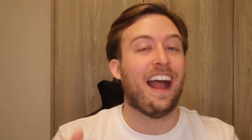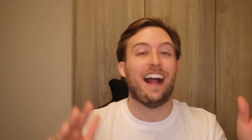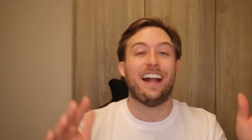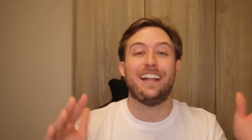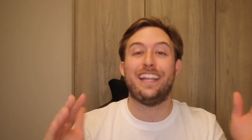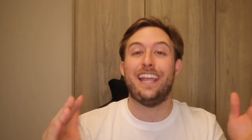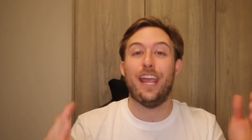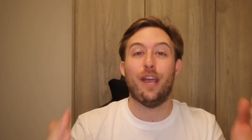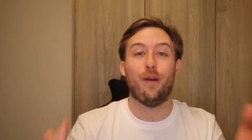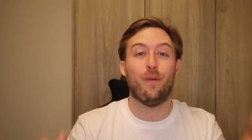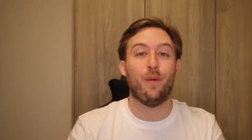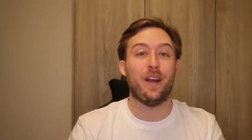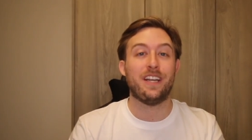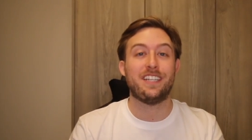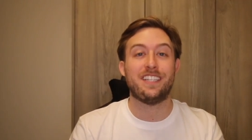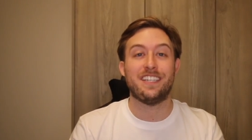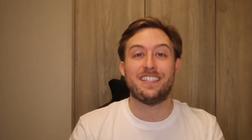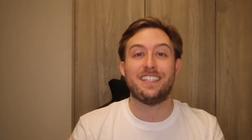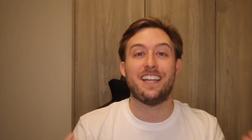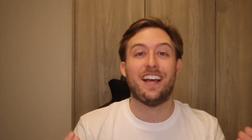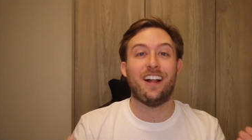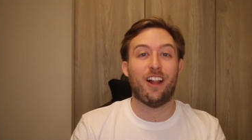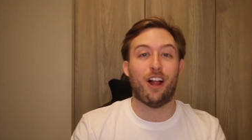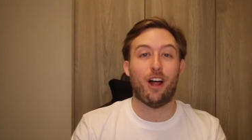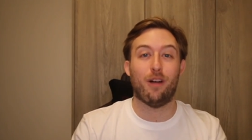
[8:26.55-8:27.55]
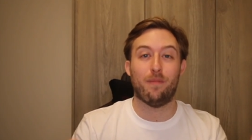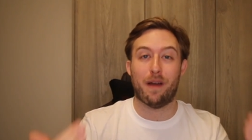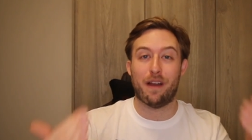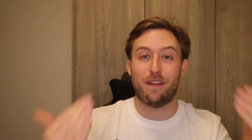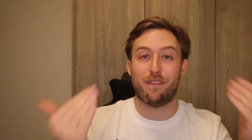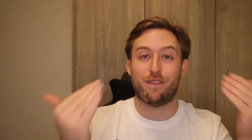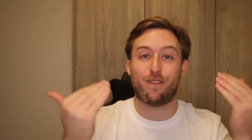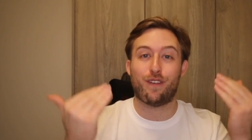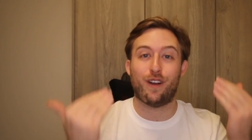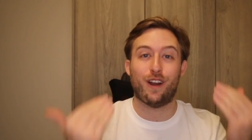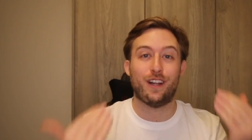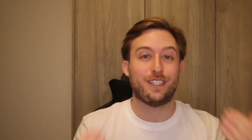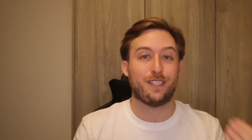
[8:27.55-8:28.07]
I can't wait to tell all
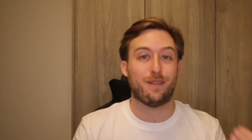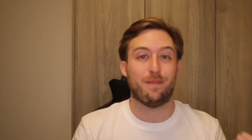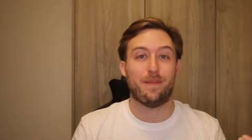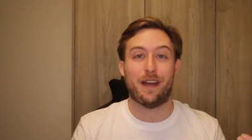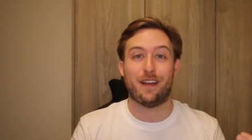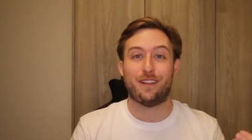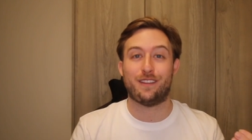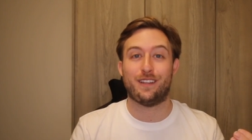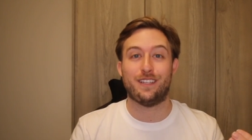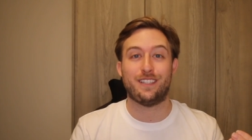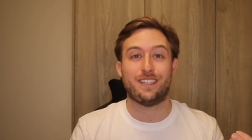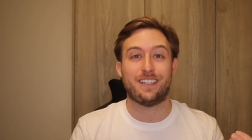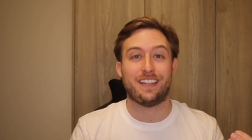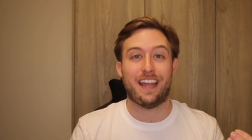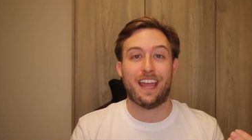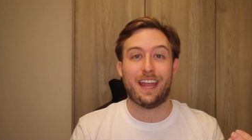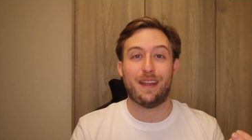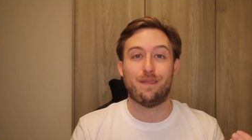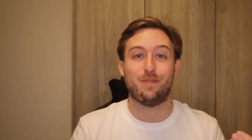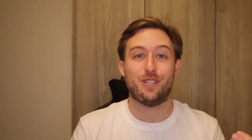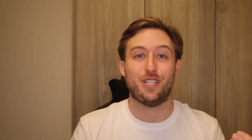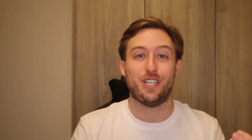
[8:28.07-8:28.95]
my friends about this lame